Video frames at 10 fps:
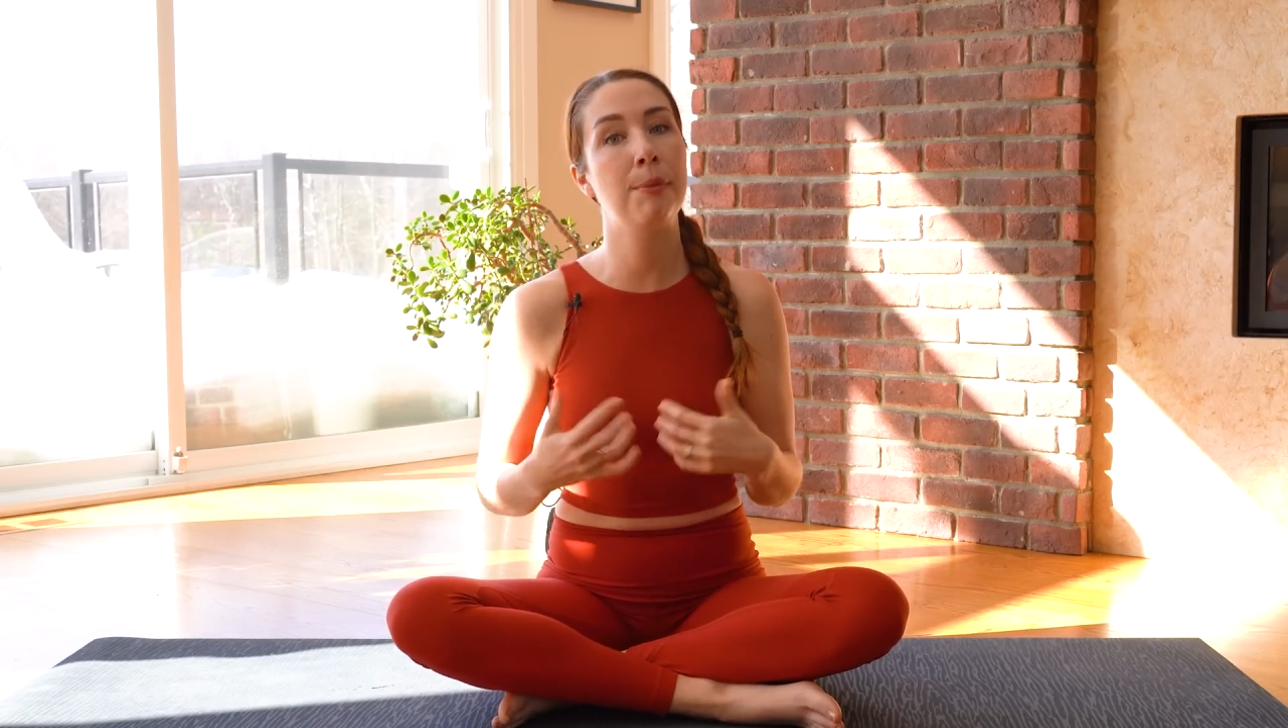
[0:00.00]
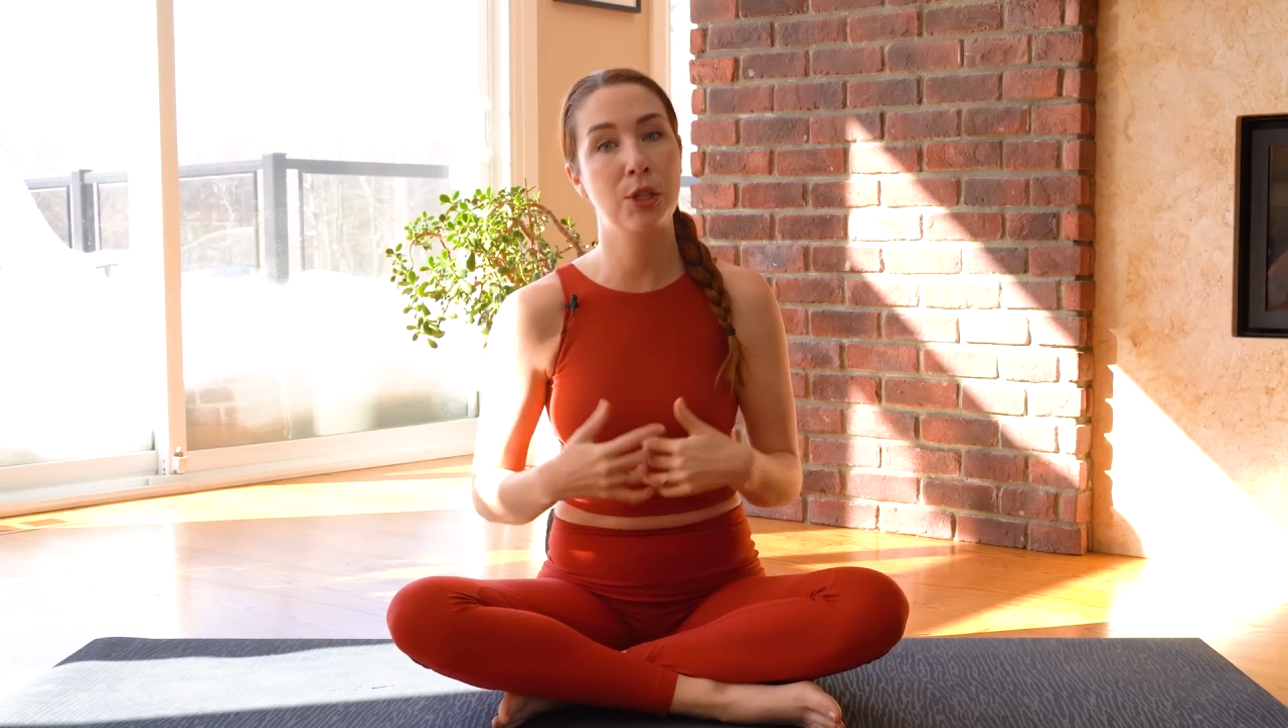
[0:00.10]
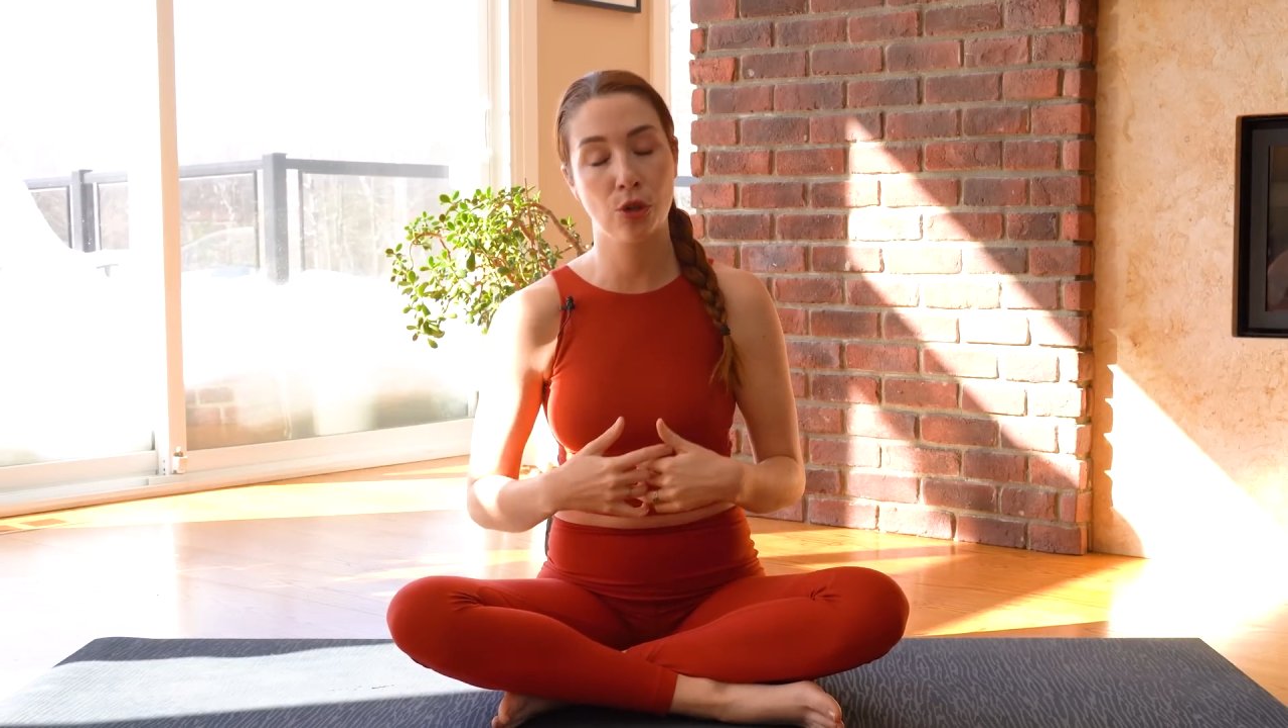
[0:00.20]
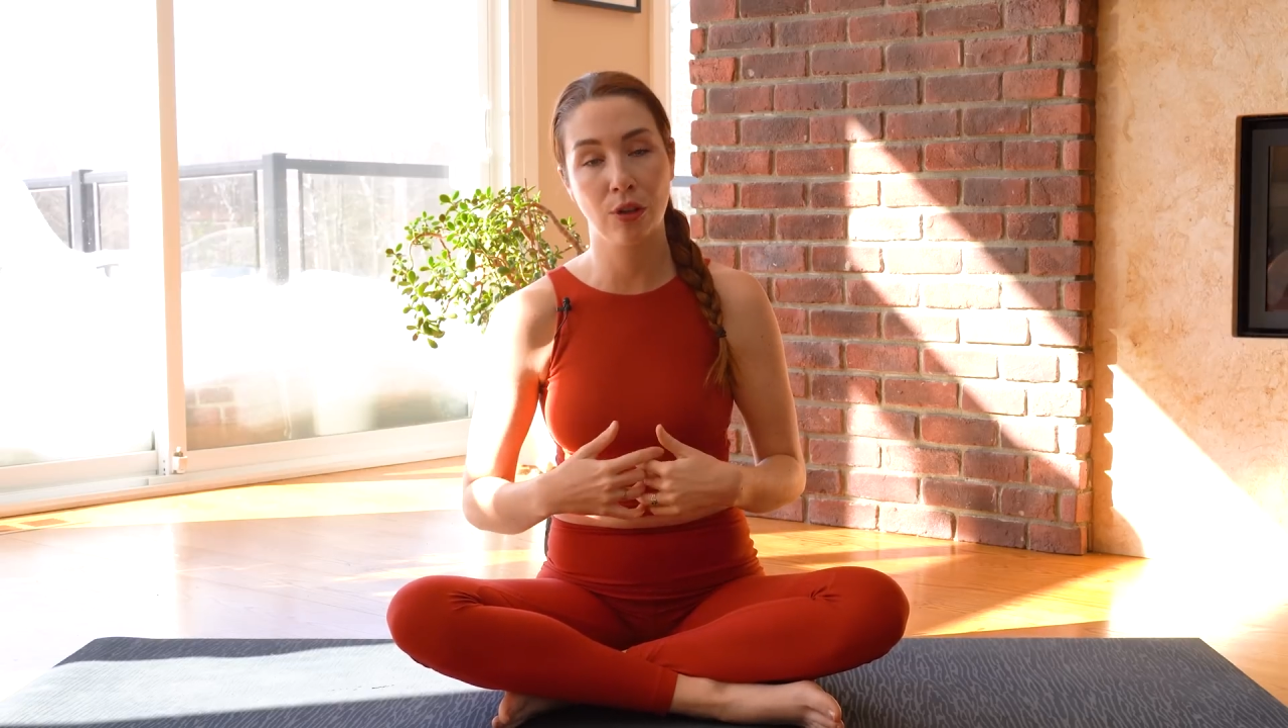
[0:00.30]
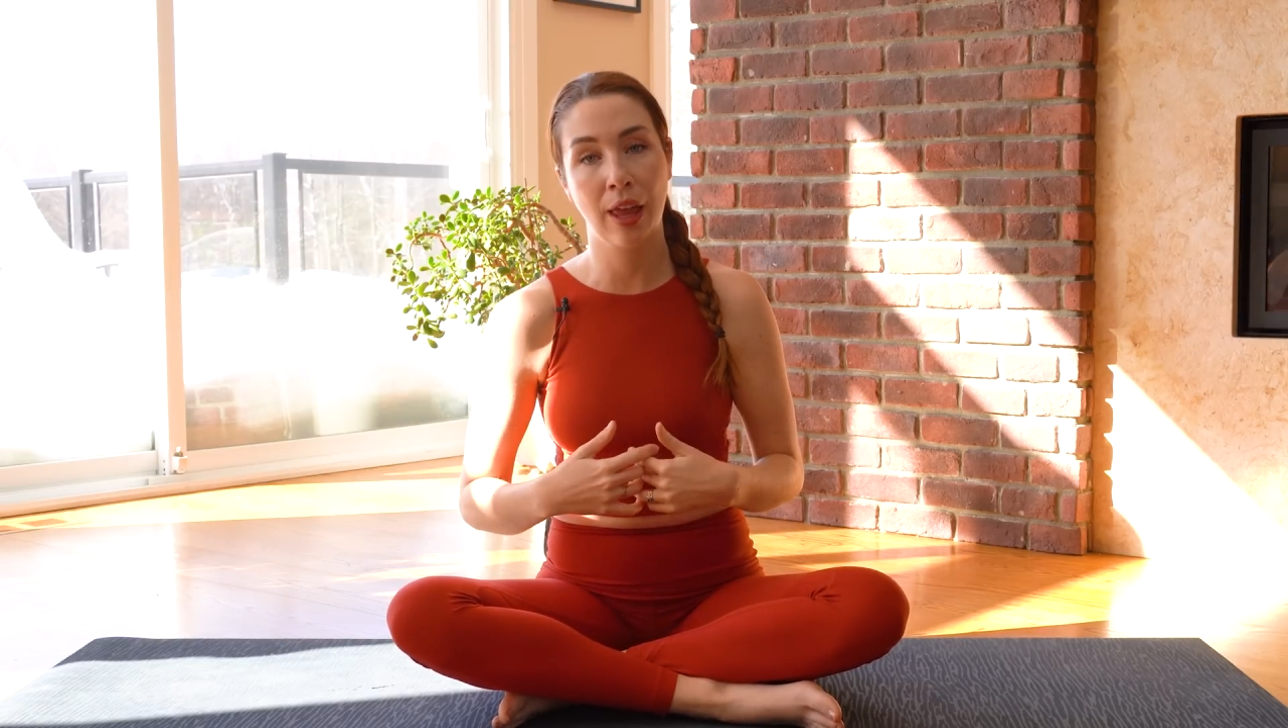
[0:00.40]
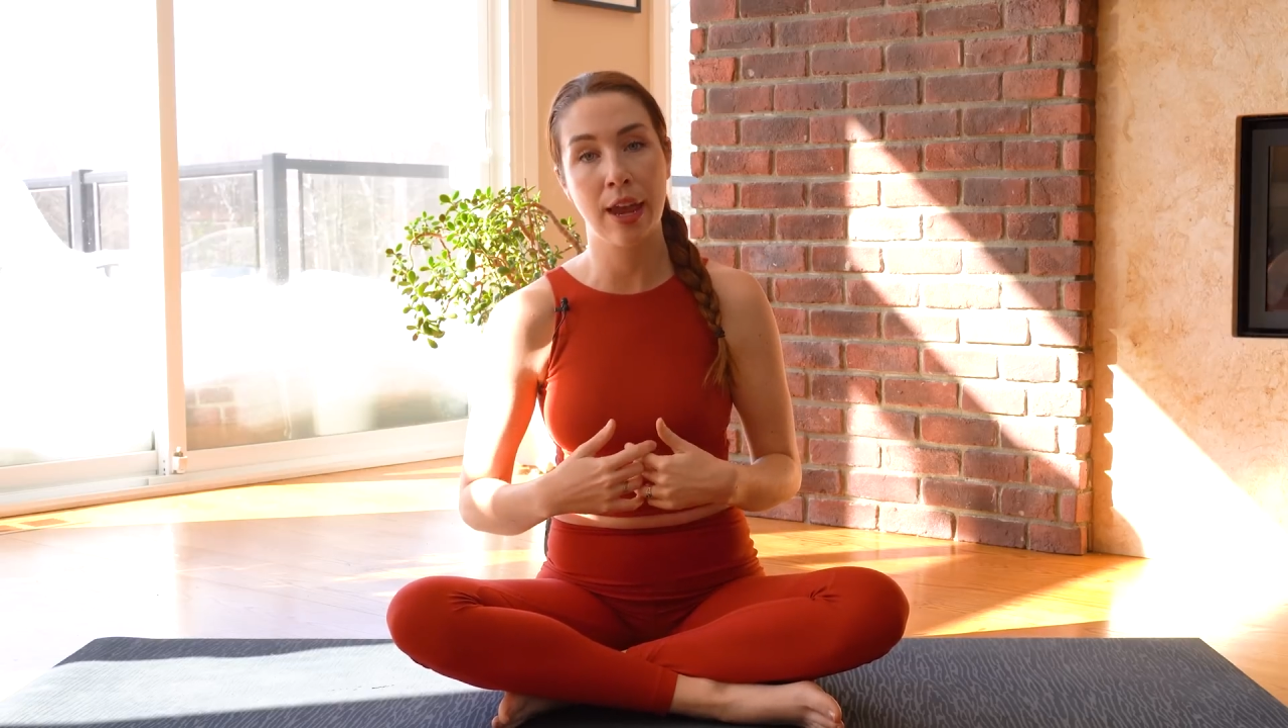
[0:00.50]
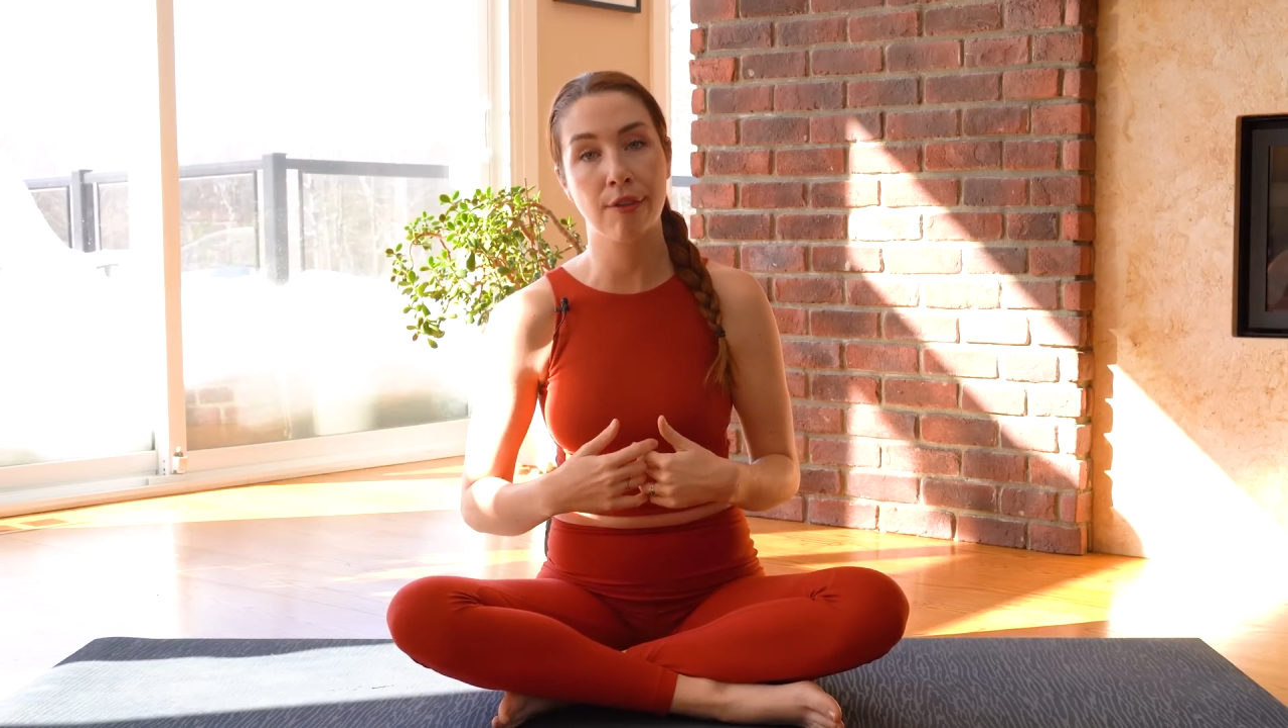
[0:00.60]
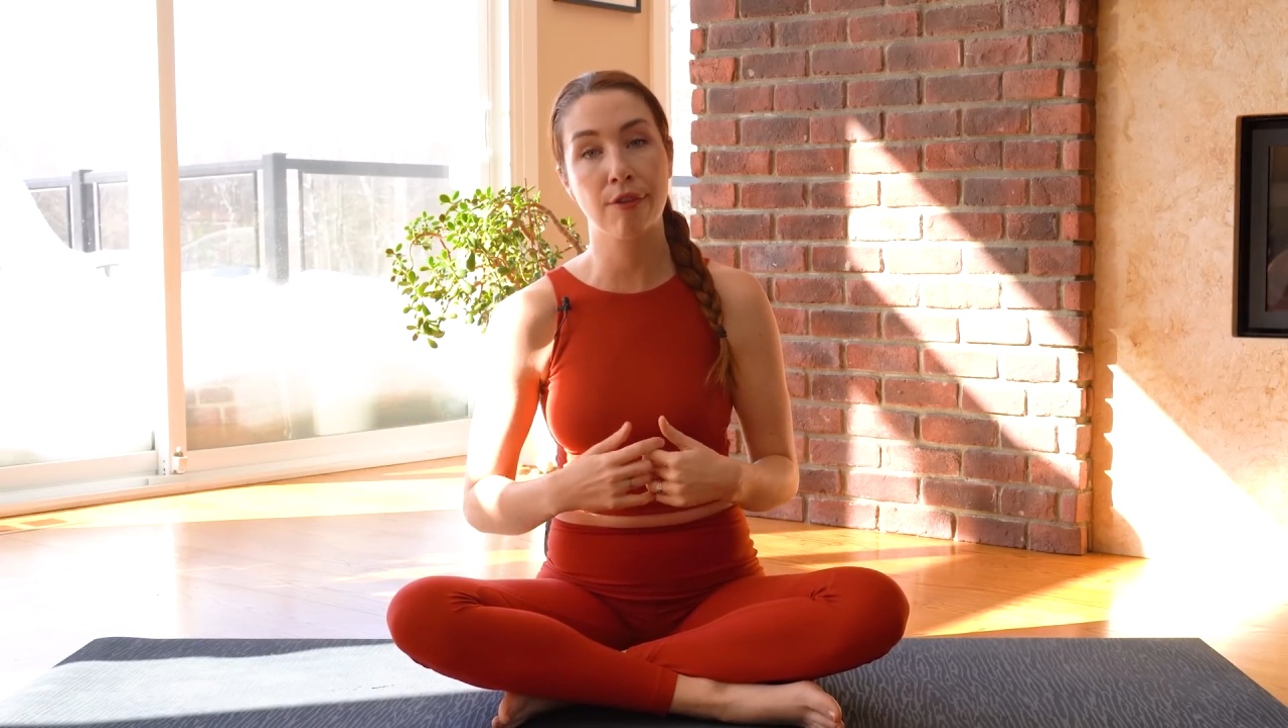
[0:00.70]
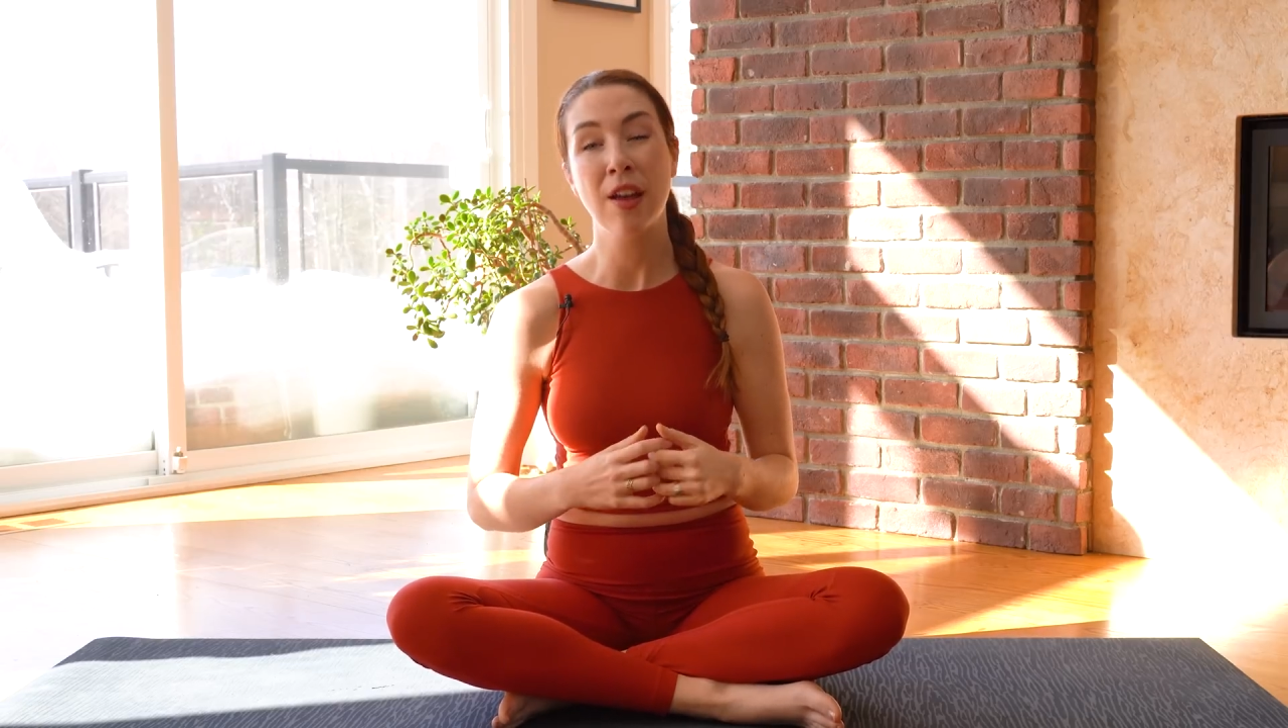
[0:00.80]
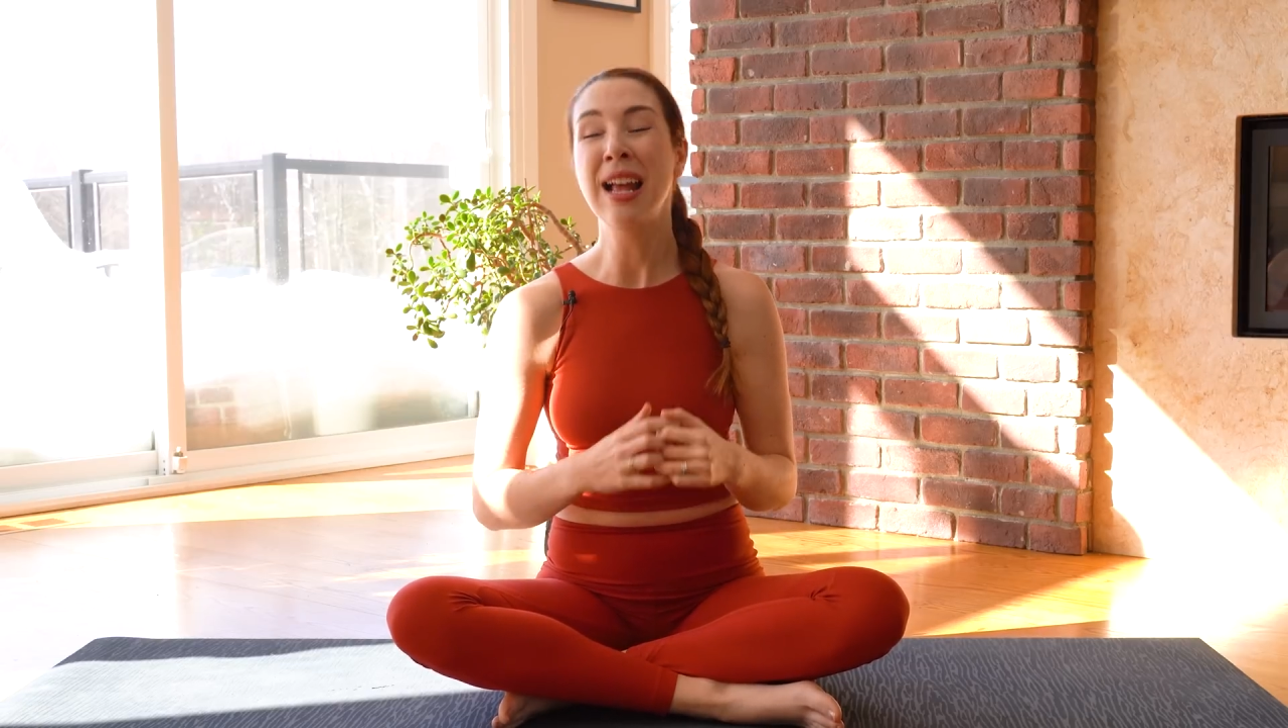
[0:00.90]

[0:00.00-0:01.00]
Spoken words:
in your life.